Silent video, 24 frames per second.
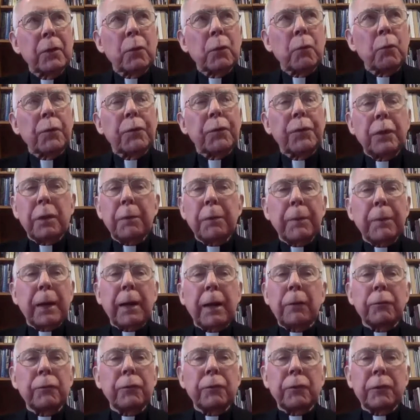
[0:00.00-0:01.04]
within the
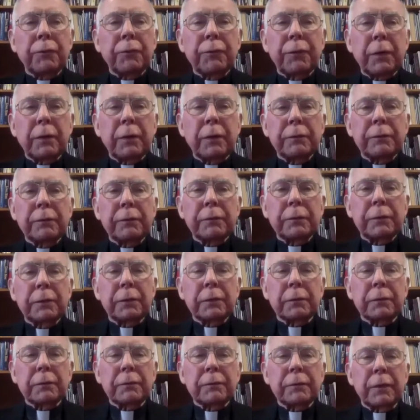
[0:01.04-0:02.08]
bounds of
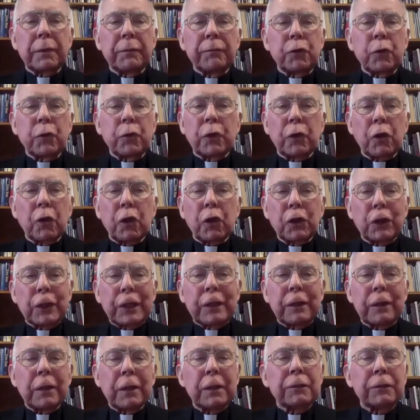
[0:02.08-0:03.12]
doing it all
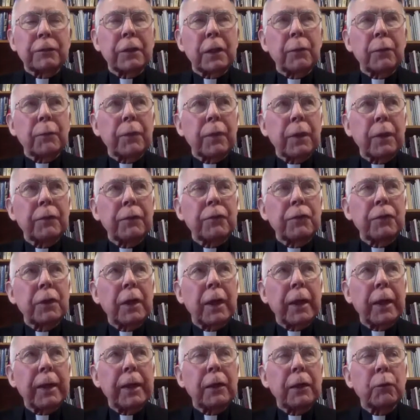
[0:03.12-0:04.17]
legally, et cetera, with the
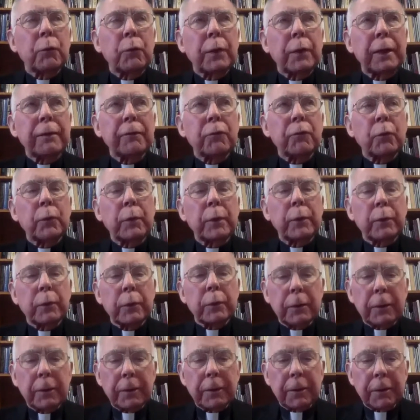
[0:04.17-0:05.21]
NCAA or whatever we
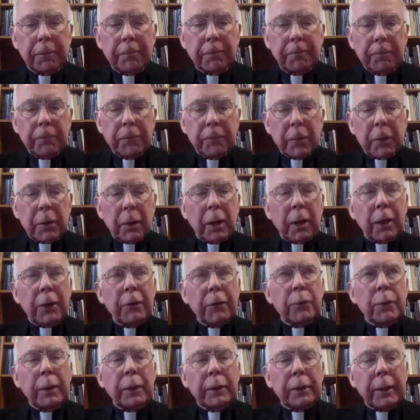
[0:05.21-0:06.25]
were
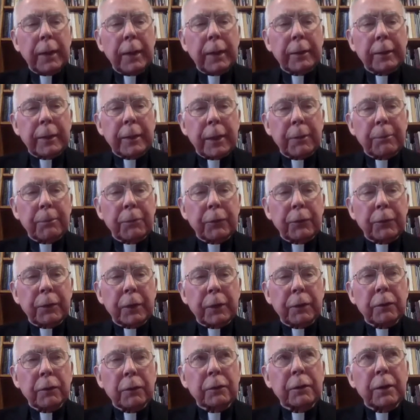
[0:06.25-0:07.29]
under at that
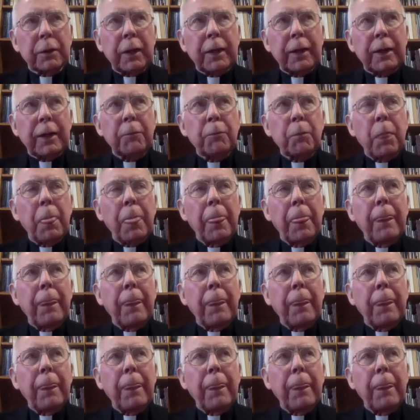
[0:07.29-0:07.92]
particular time.